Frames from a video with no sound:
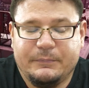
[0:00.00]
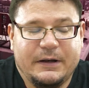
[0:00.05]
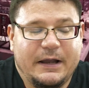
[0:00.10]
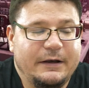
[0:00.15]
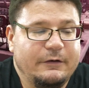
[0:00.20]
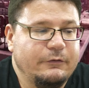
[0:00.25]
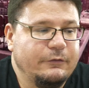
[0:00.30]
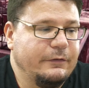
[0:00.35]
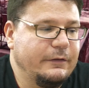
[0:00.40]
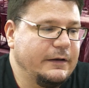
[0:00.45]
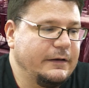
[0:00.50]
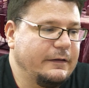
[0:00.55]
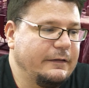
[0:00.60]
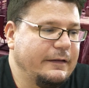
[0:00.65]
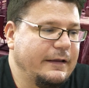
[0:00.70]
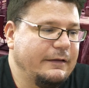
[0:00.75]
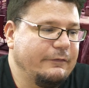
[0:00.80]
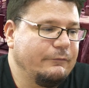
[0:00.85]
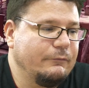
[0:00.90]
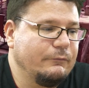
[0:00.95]
but I do think
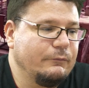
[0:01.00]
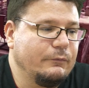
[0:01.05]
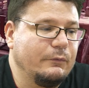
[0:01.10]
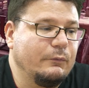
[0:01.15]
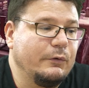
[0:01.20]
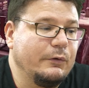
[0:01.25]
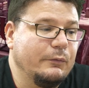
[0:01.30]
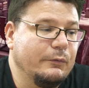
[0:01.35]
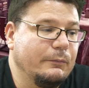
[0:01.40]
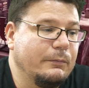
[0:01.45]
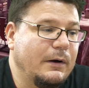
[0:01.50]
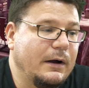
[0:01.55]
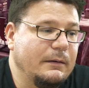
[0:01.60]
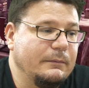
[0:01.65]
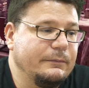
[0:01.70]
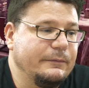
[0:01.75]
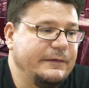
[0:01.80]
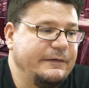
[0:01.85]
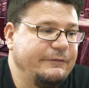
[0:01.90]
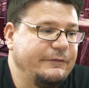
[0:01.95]
that that's what we will
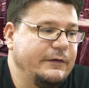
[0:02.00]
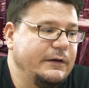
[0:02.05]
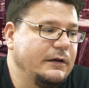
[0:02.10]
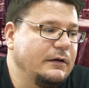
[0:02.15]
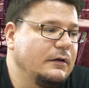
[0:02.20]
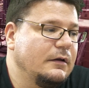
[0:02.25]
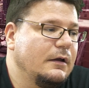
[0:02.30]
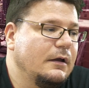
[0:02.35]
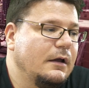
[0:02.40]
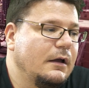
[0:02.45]
probably see.